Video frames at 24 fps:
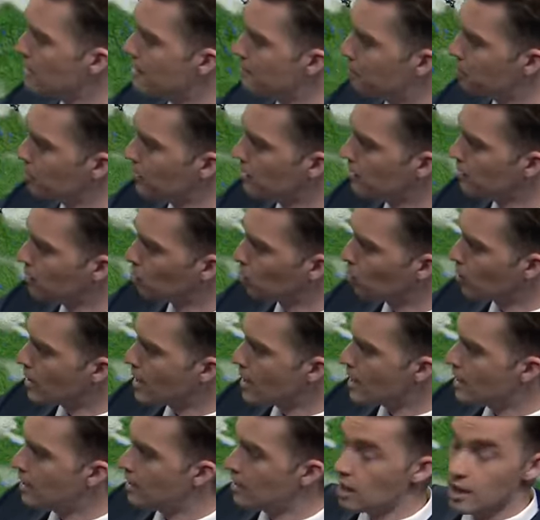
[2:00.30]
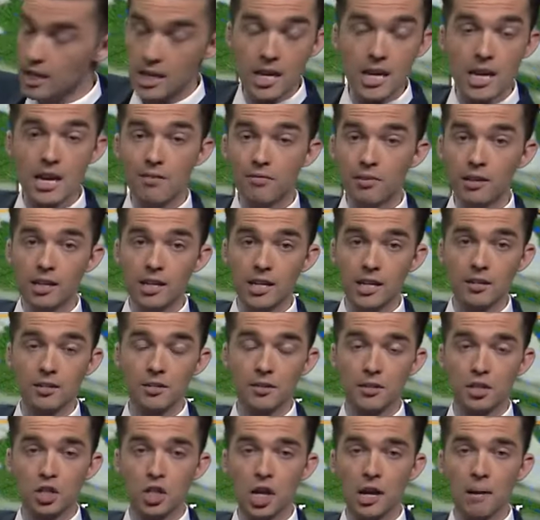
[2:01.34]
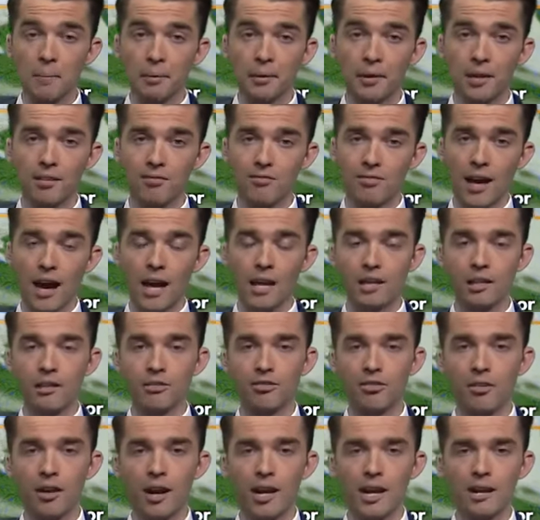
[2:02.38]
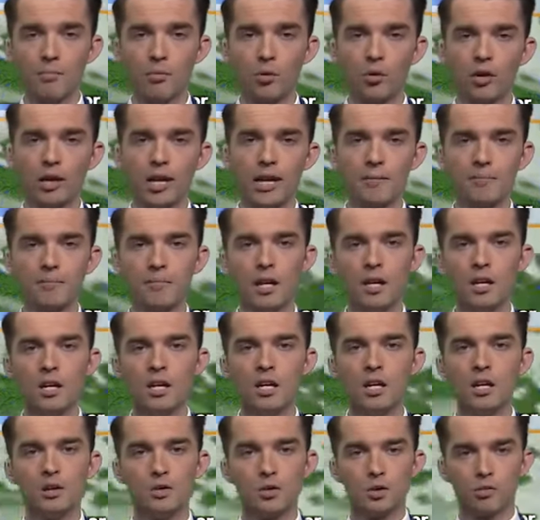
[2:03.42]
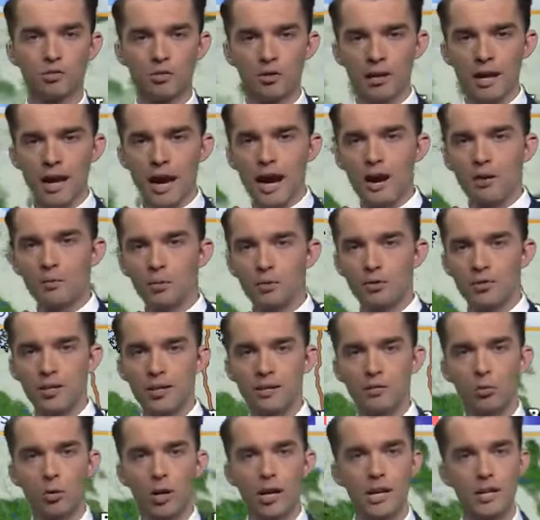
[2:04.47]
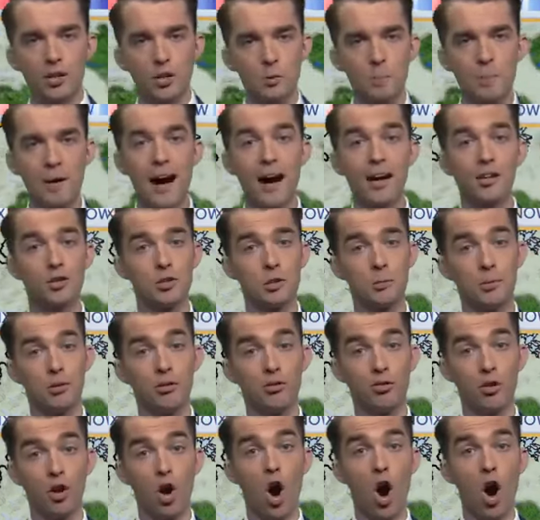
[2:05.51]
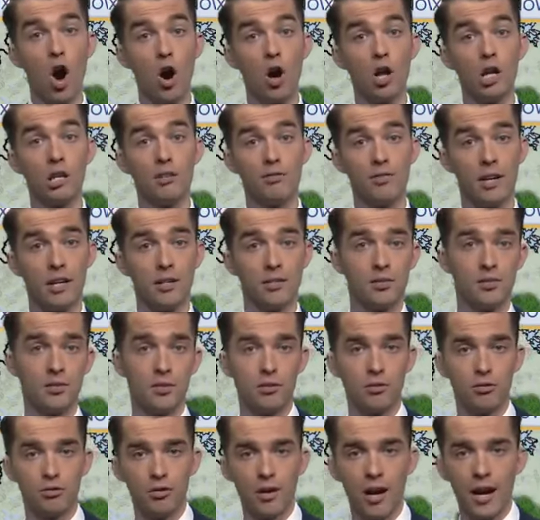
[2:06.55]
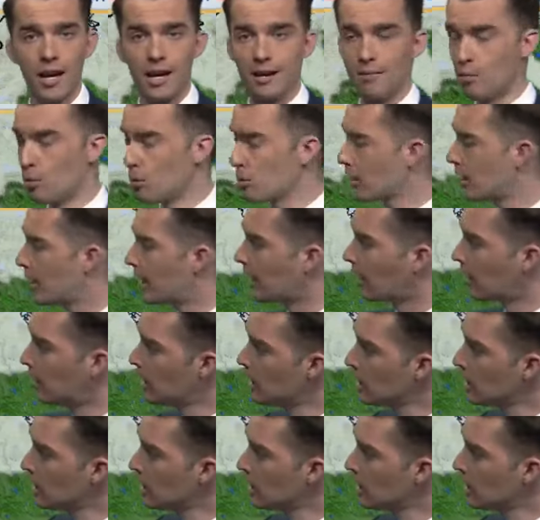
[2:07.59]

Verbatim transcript: that bring the rain even into the Champlain Valley Friday morning. So for now, we'll say rain is possible for all of us Friday morning.